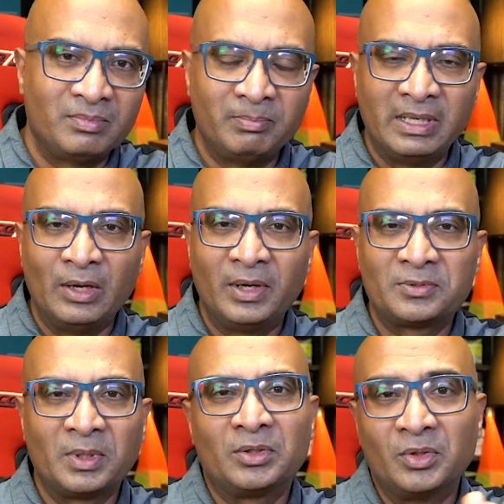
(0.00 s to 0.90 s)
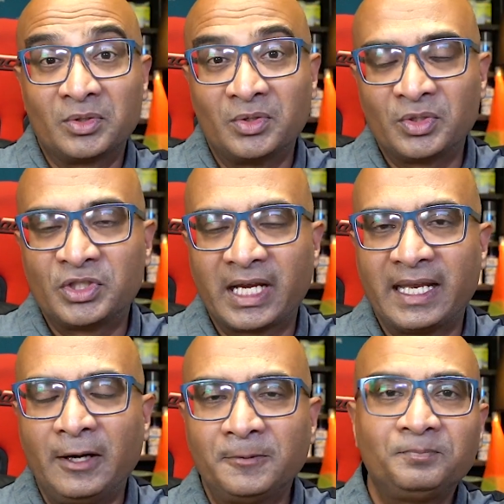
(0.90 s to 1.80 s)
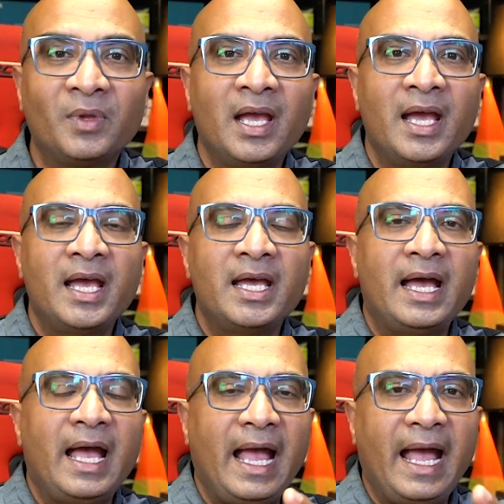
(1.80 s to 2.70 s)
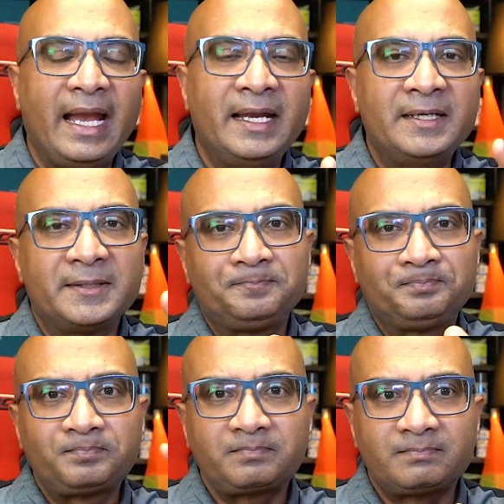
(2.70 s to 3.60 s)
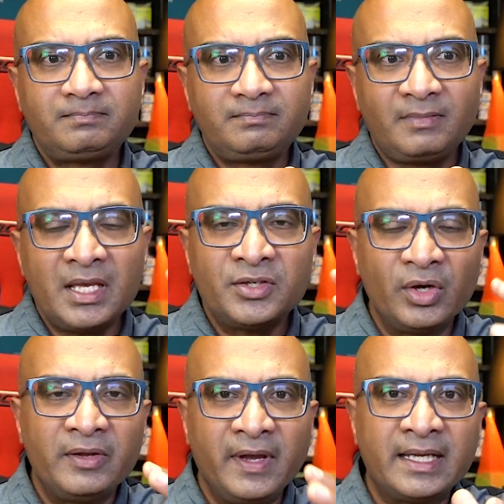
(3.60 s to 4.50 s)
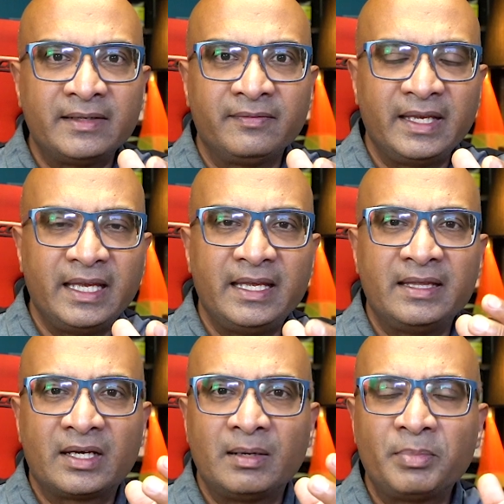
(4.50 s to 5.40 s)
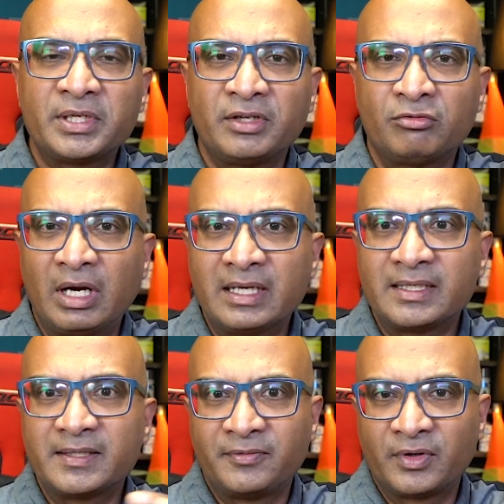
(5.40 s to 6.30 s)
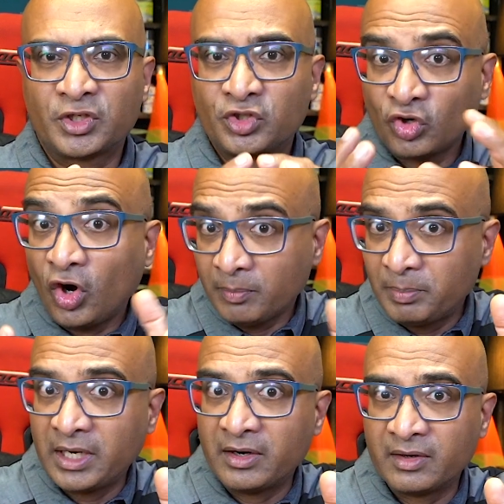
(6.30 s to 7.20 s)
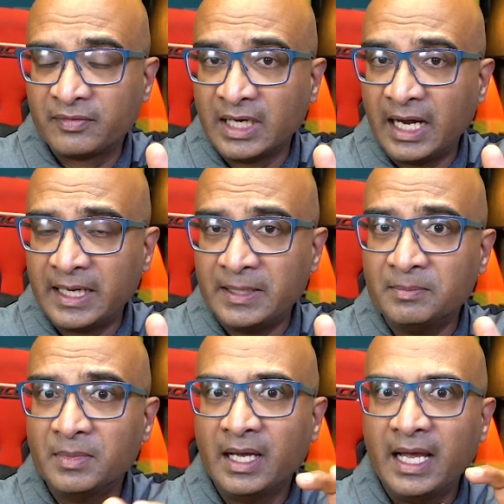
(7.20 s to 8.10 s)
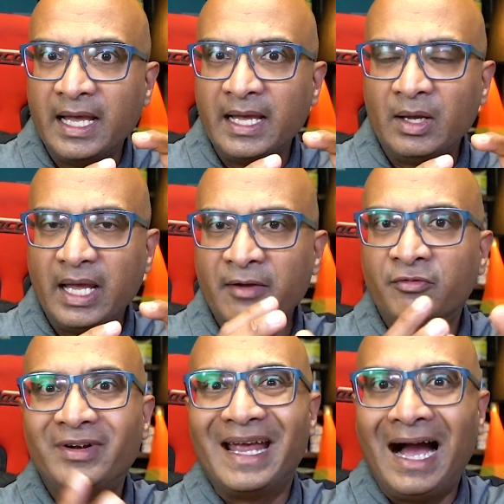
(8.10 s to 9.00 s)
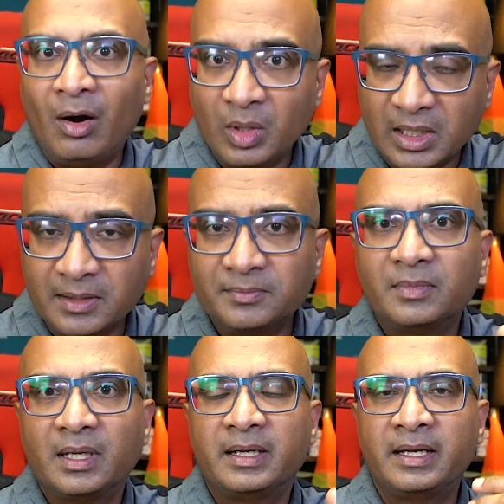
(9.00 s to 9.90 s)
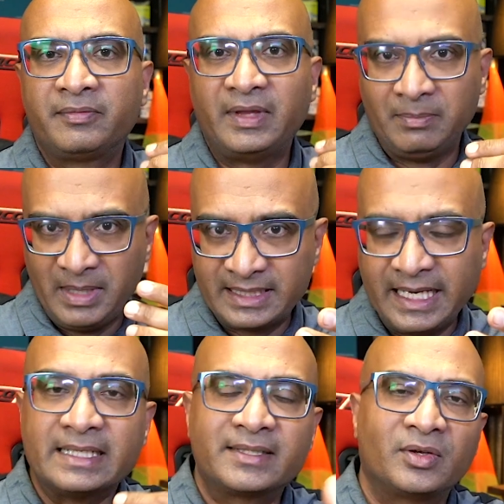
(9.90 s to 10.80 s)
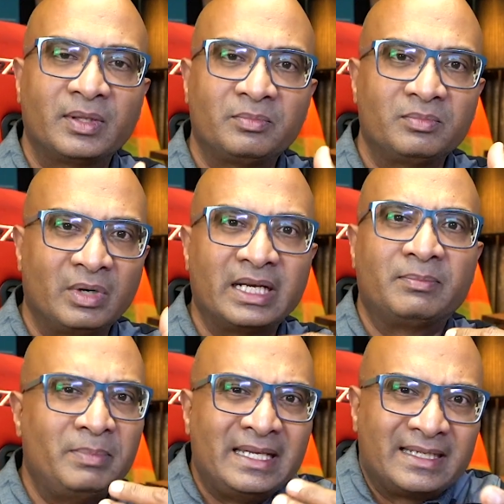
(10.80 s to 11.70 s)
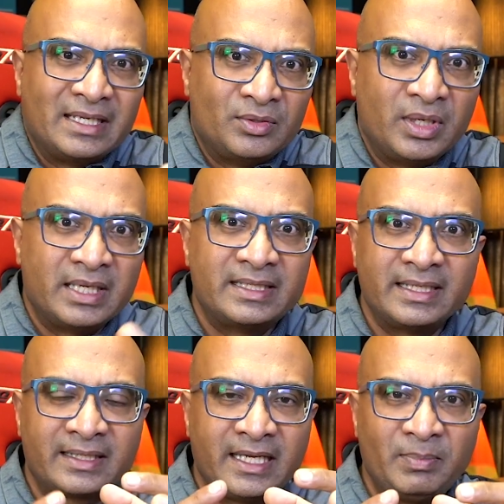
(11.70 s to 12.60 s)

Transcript: below as well. Go check it out. And so effectively, the compressor runs for a short period of time every hour, if that makes sense. So what it's basically doing is just